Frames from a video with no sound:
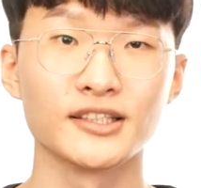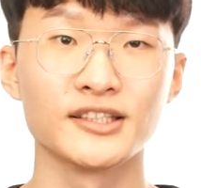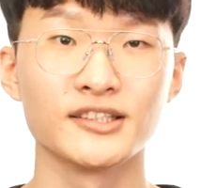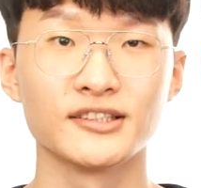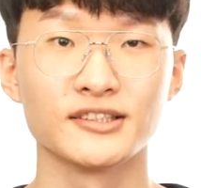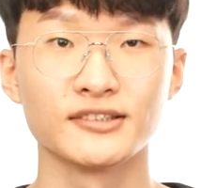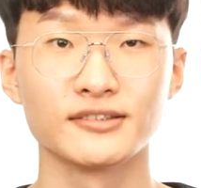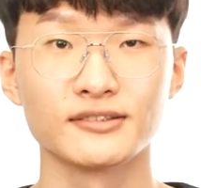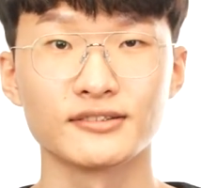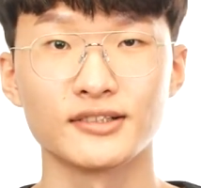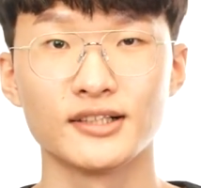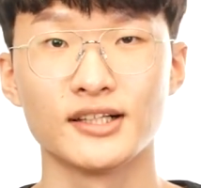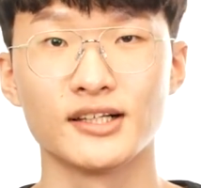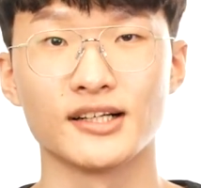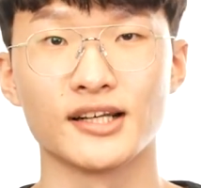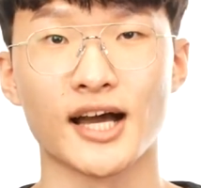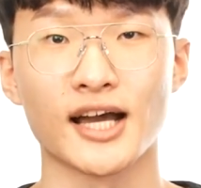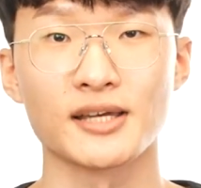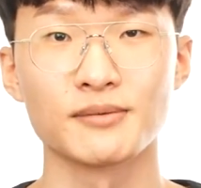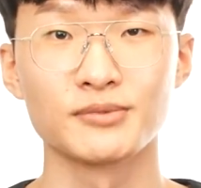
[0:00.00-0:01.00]
This would
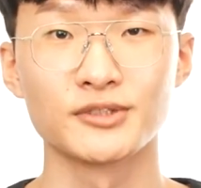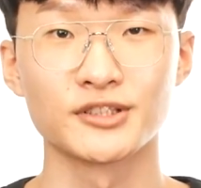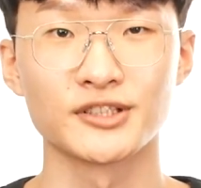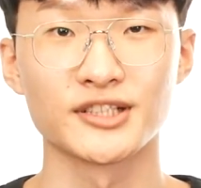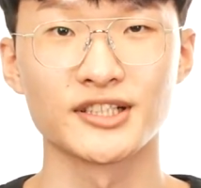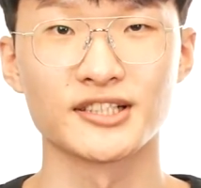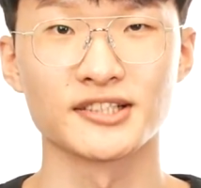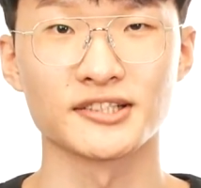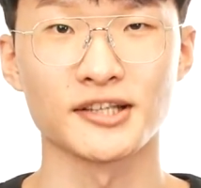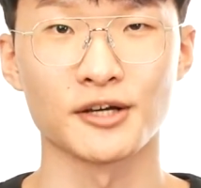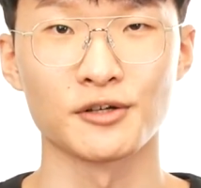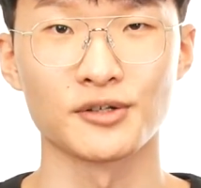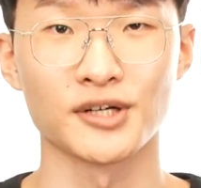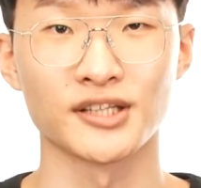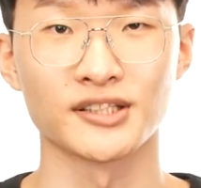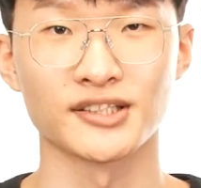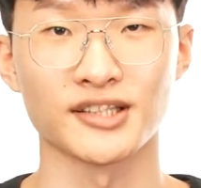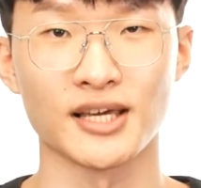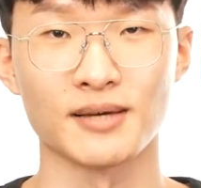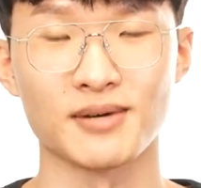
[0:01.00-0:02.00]
increase
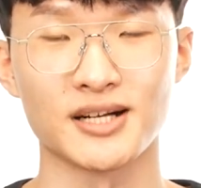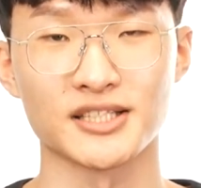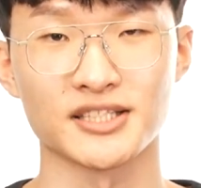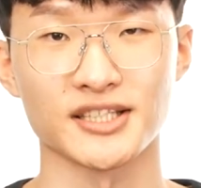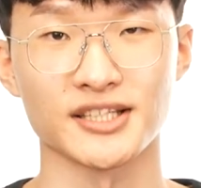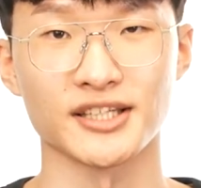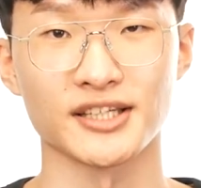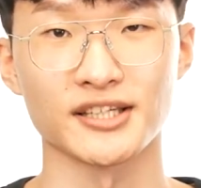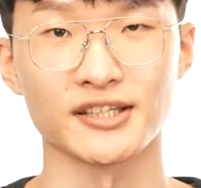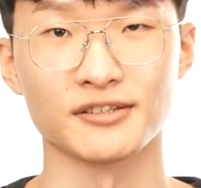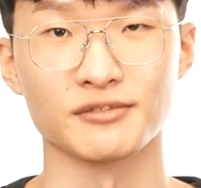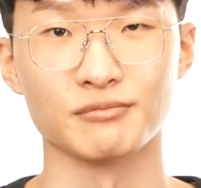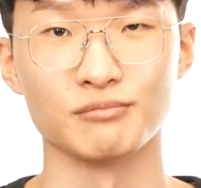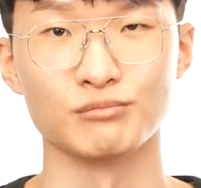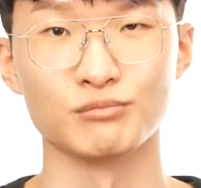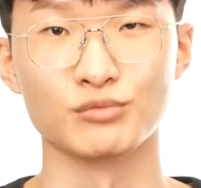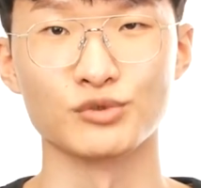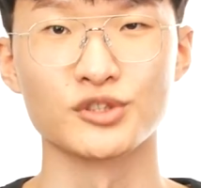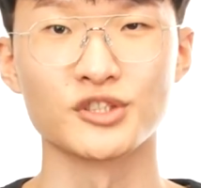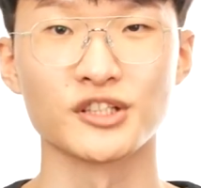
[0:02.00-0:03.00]
the fatigue
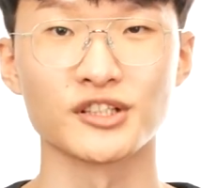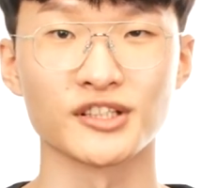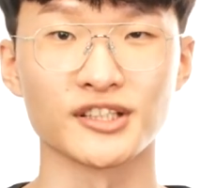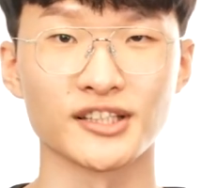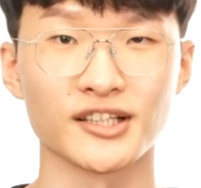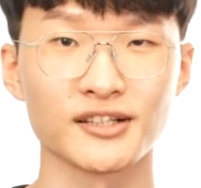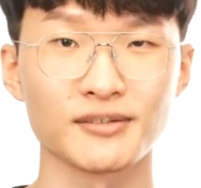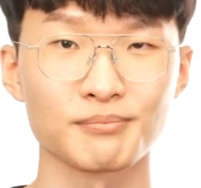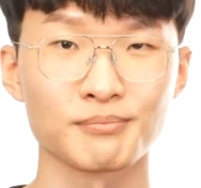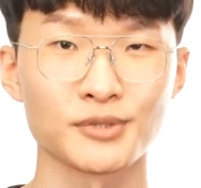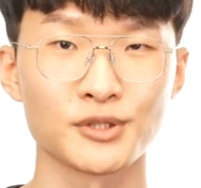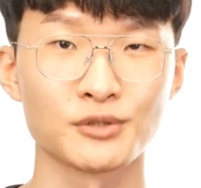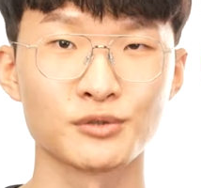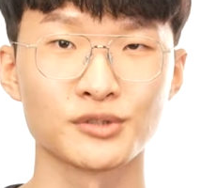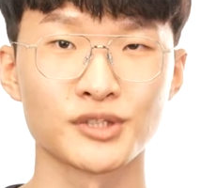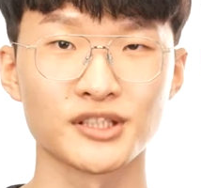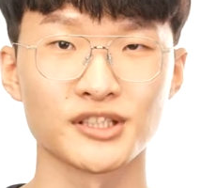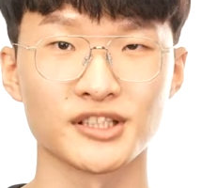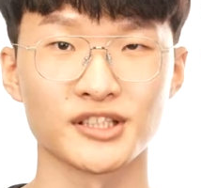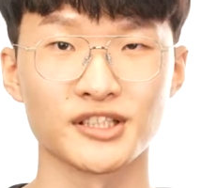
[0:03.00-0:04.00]
of the
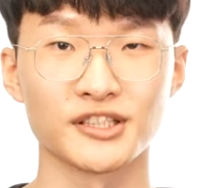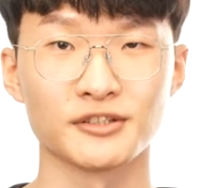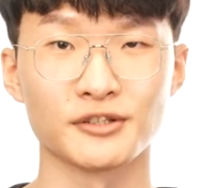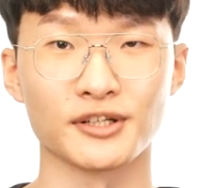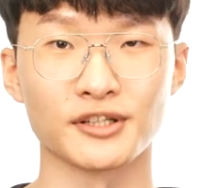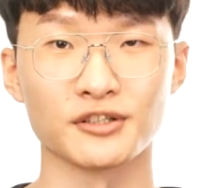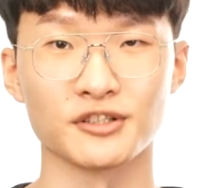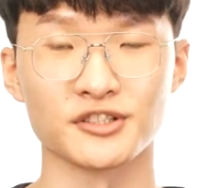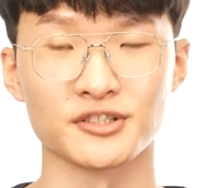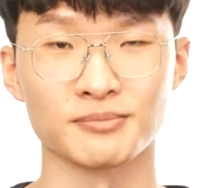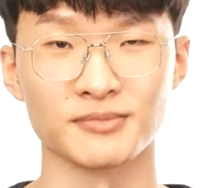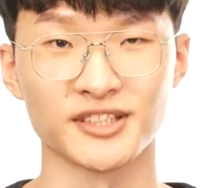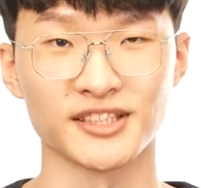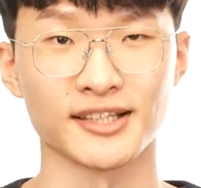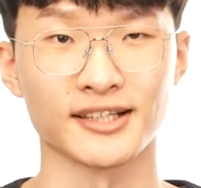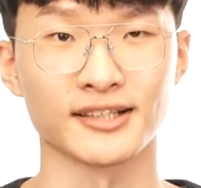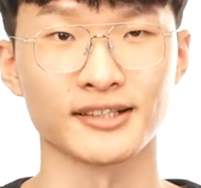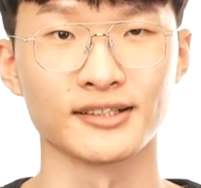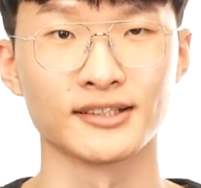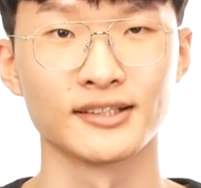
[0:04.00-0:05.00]
developers
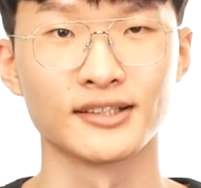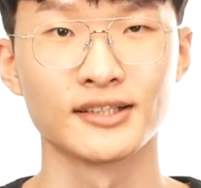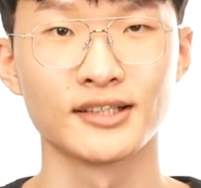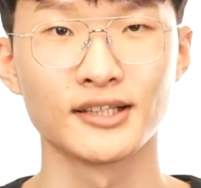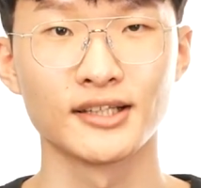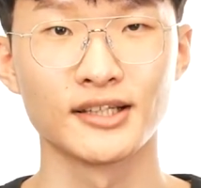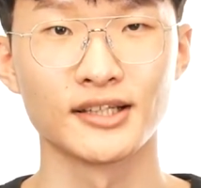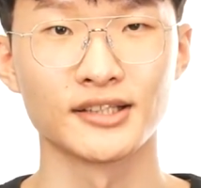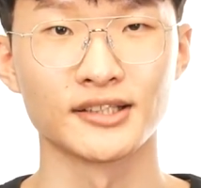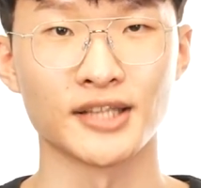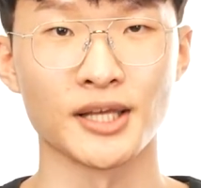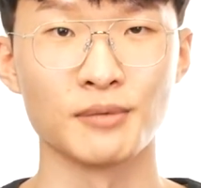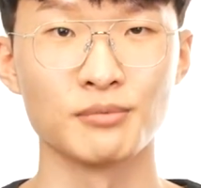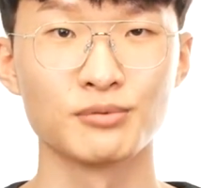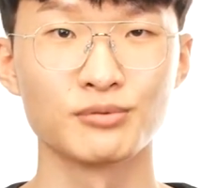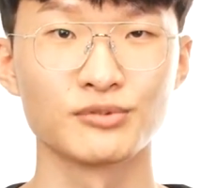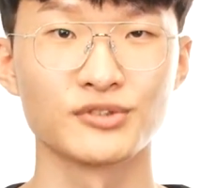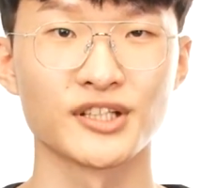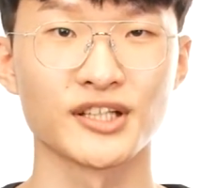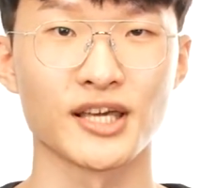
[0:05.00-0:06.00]
using the library.
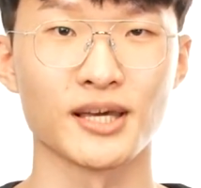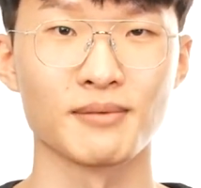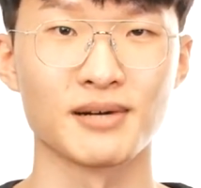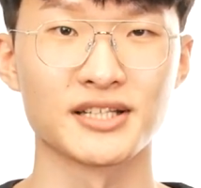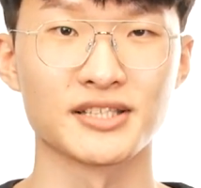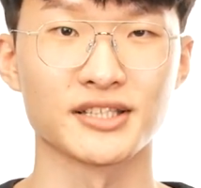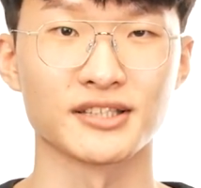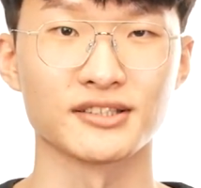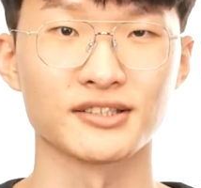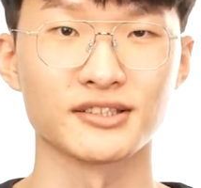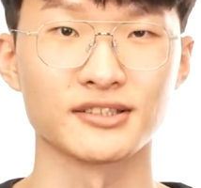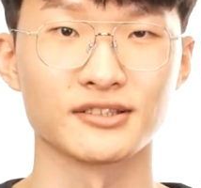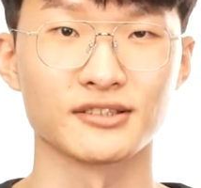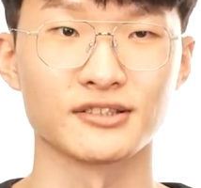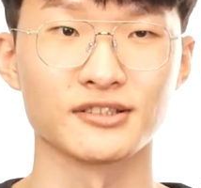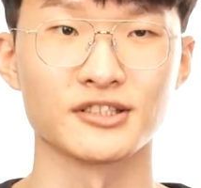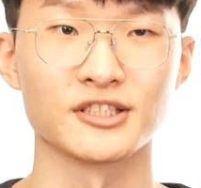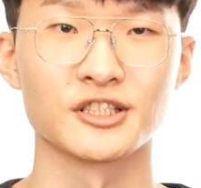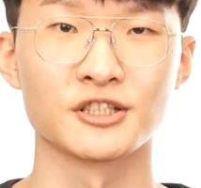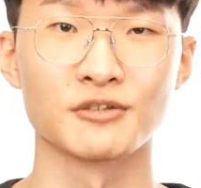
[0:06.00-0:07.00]
So most
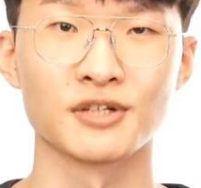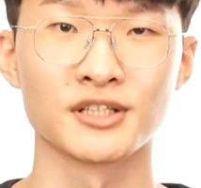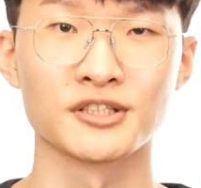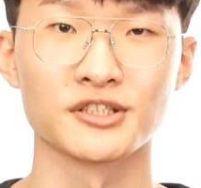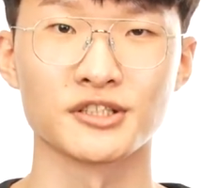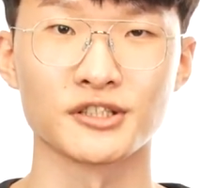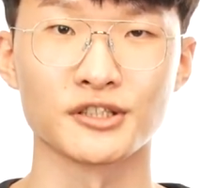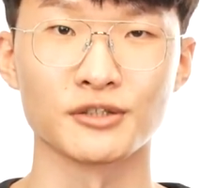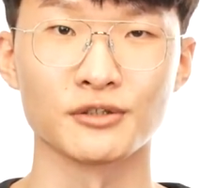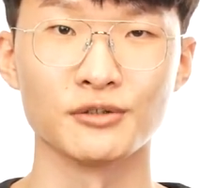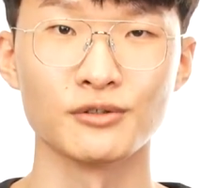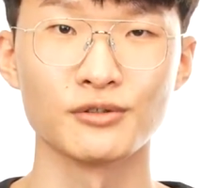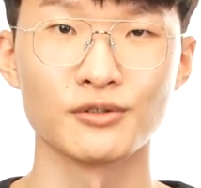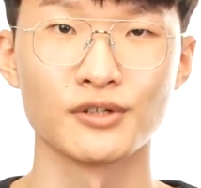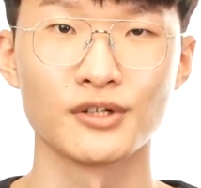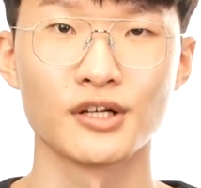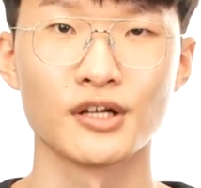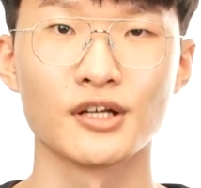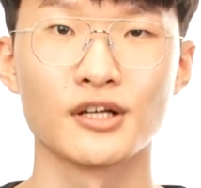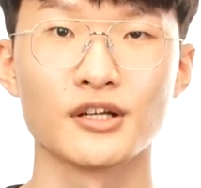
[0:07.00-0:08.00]
developers want a
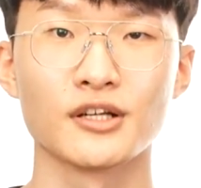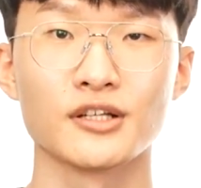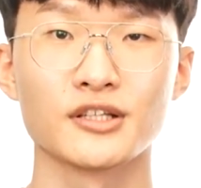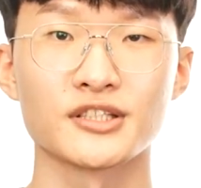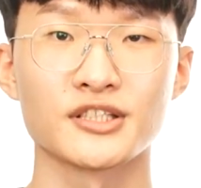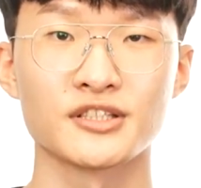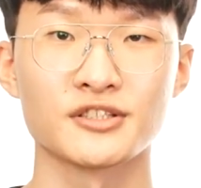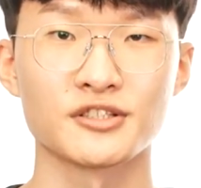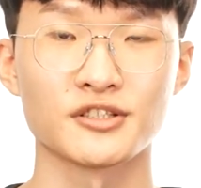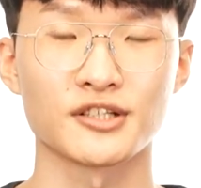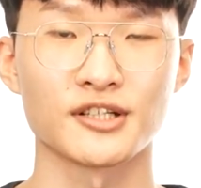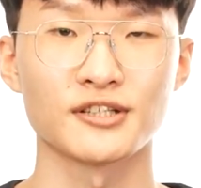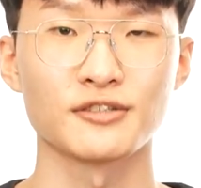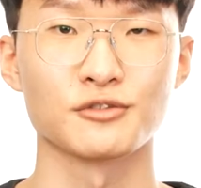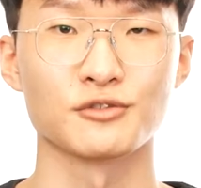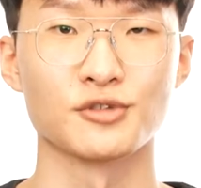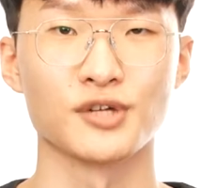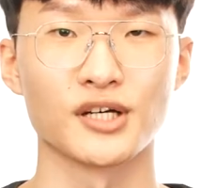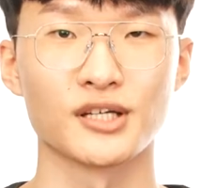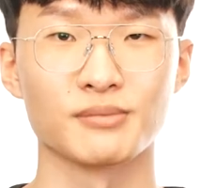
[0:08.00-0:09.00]
library that
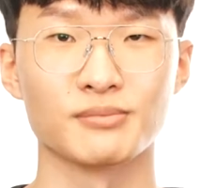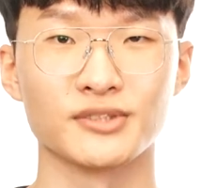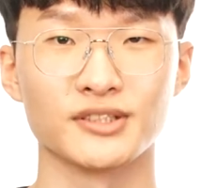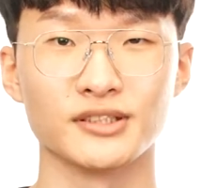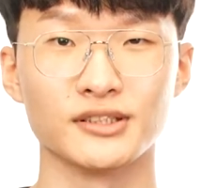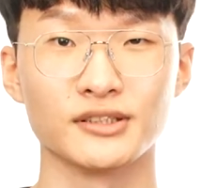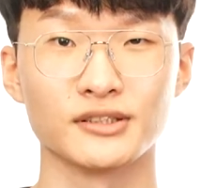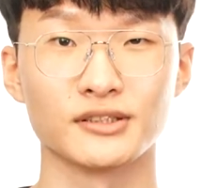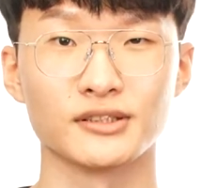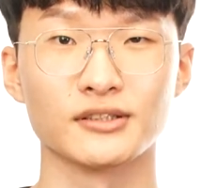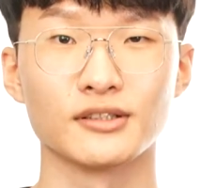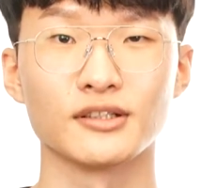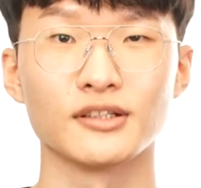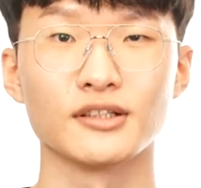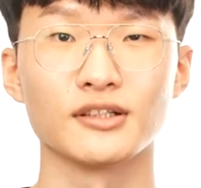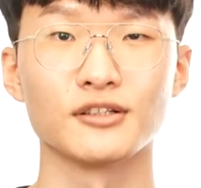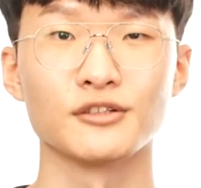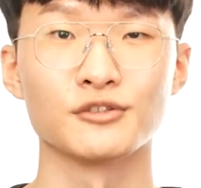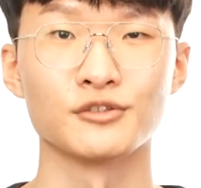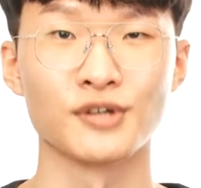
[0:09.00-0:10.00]
is intuitive
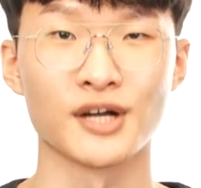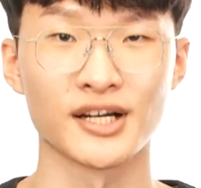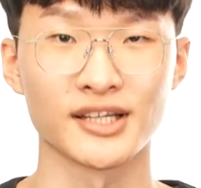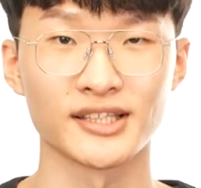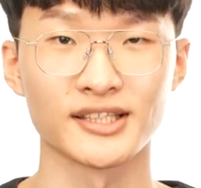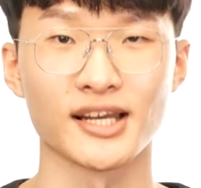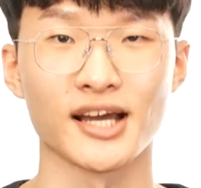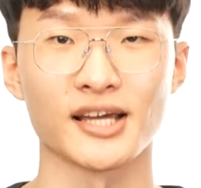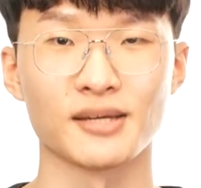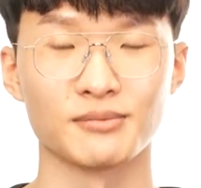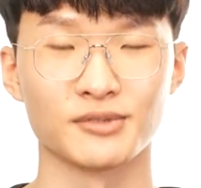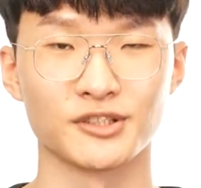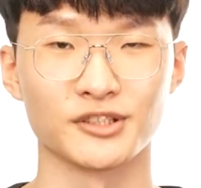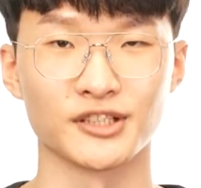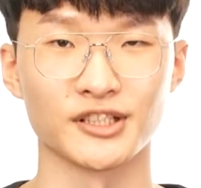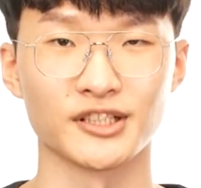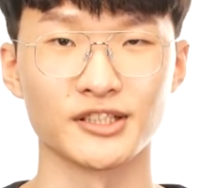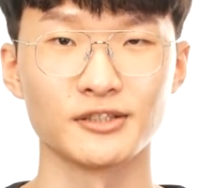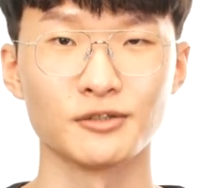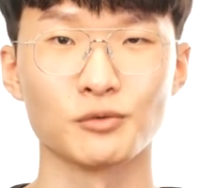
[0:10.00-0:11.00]
and
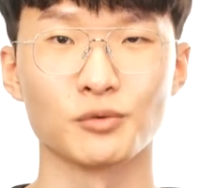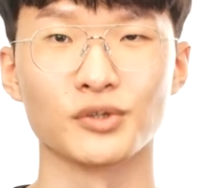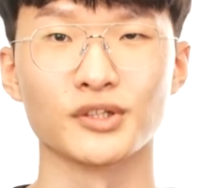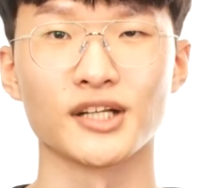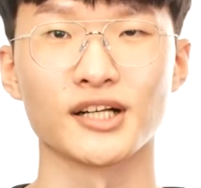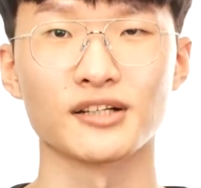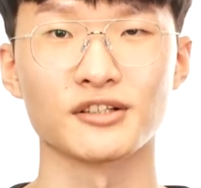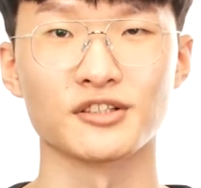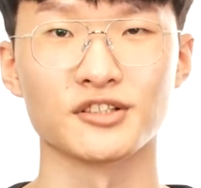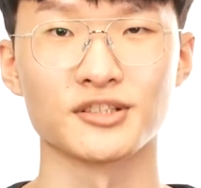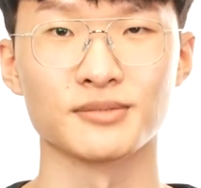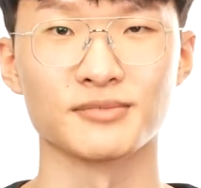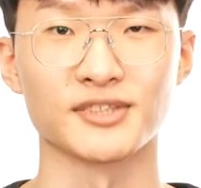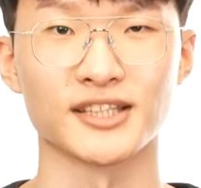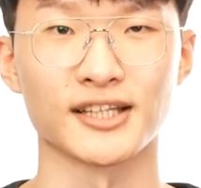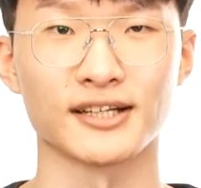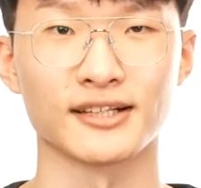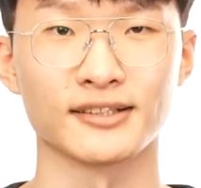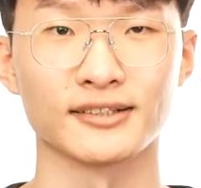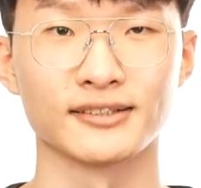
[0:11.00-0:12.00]
user-friendly.